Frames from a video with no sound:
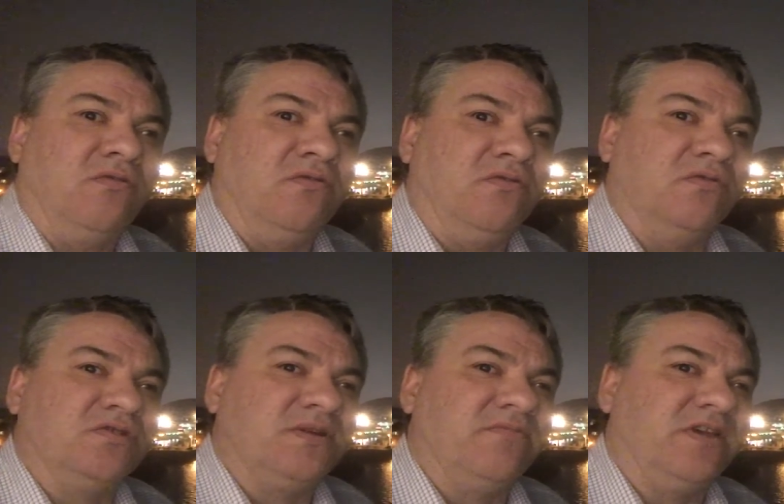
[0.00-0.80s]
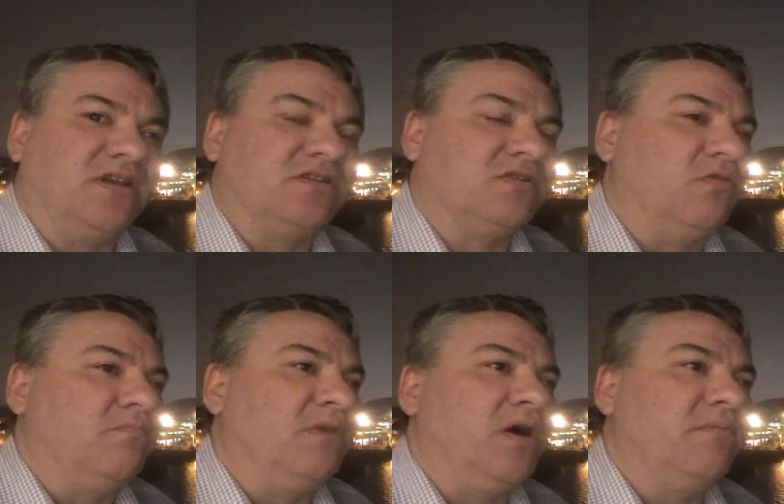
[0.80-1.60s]
or, or something else, or
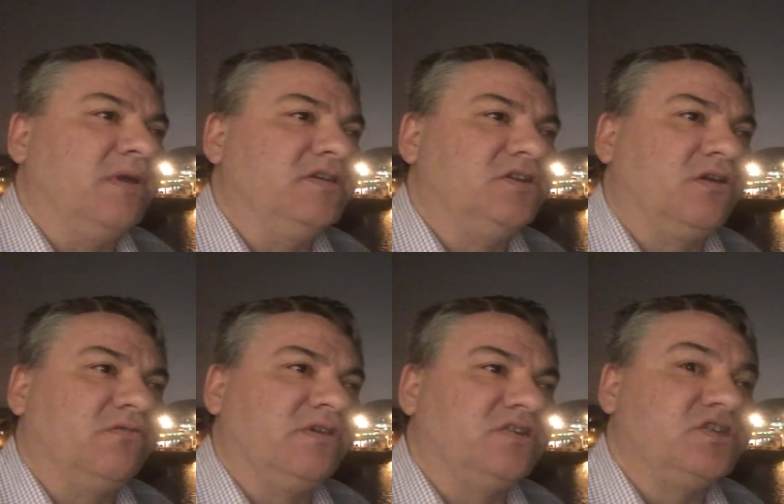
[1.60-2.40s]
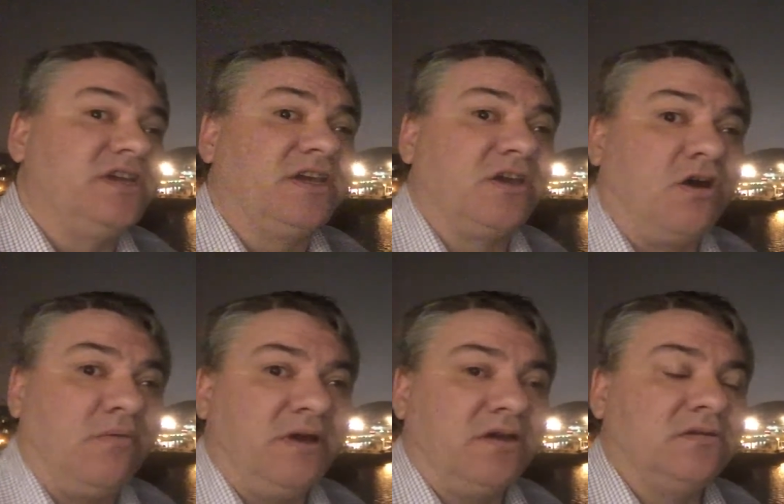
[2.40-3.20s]
my major goal this year,
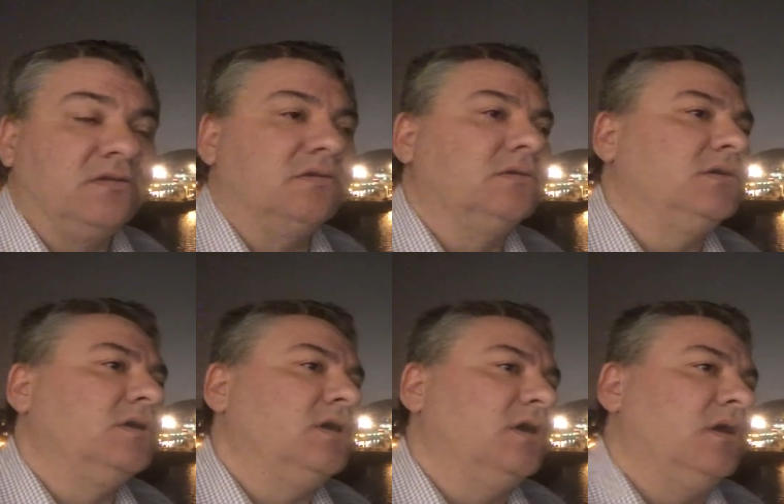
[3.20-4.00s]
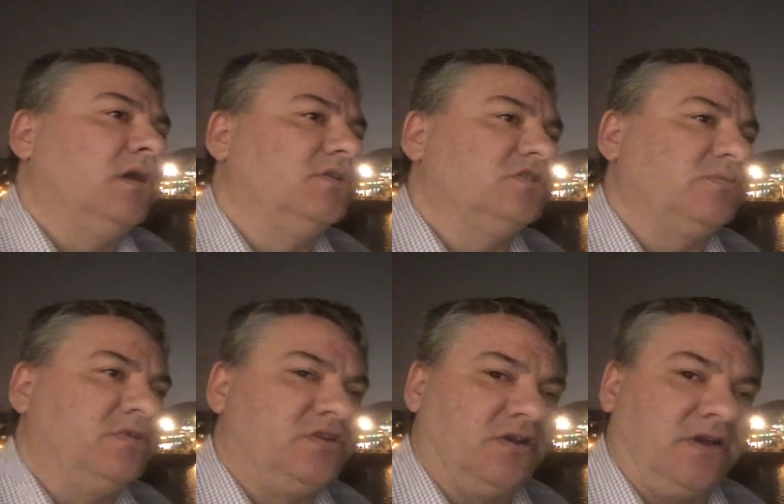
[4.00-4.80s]
comma. And just to
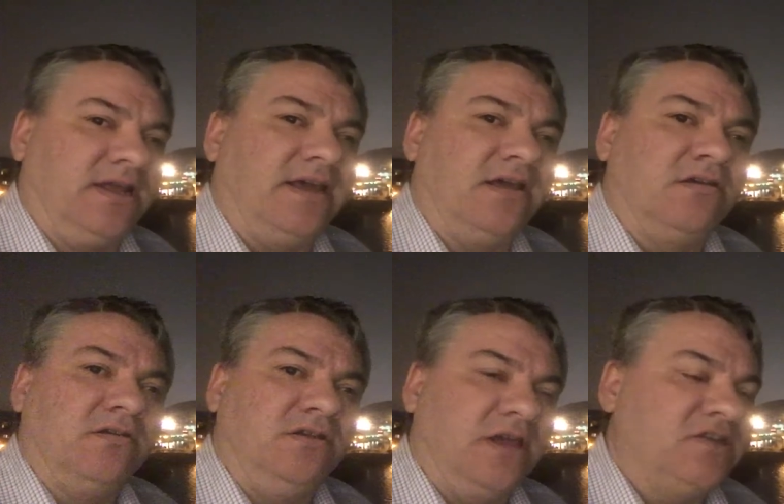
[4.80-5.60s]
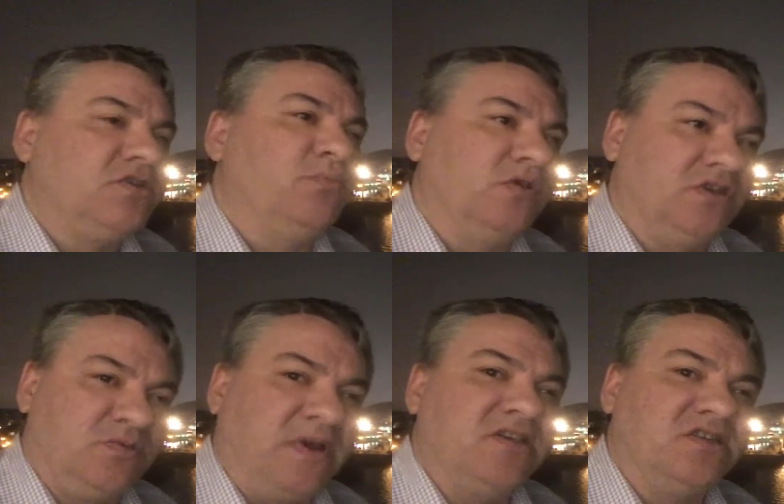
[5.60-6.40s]
be clear, yes, you put the
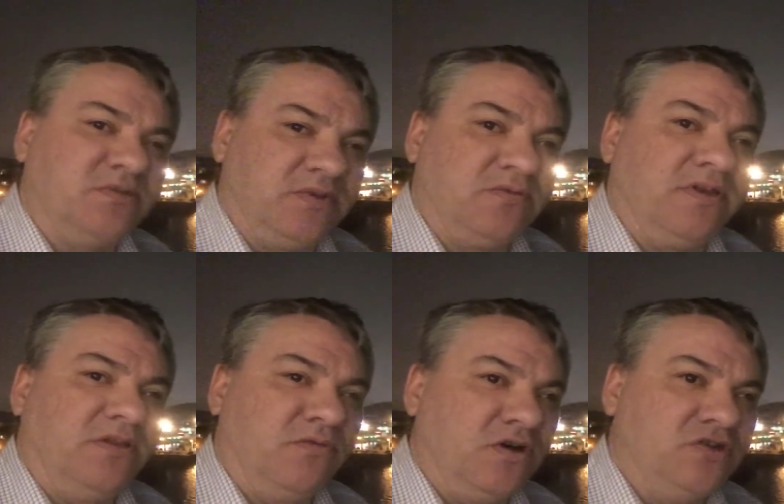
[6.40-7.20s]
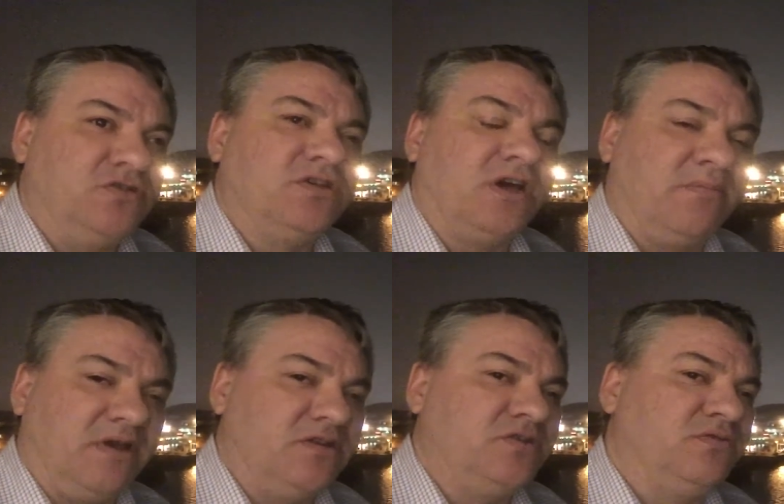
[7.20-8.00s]
spaces between the words, you type
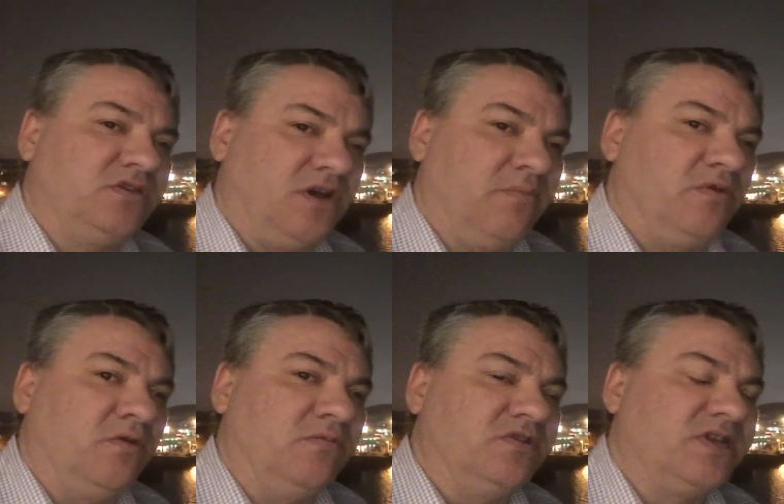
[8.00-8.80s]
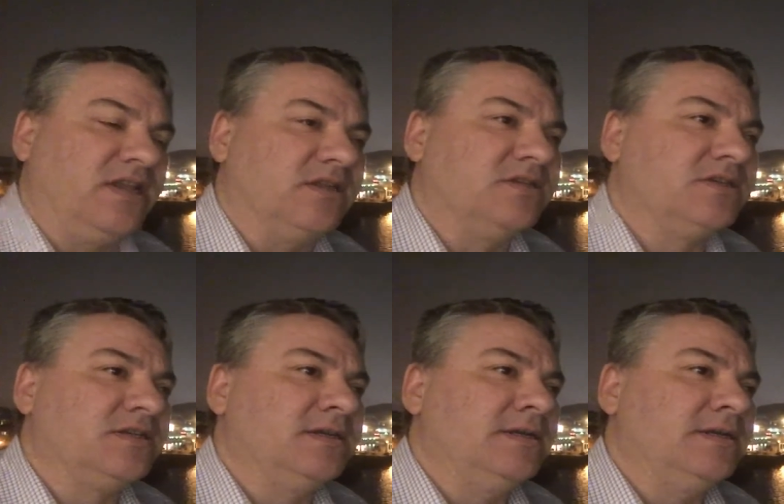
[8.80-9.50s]
it as you would type a normal sentence.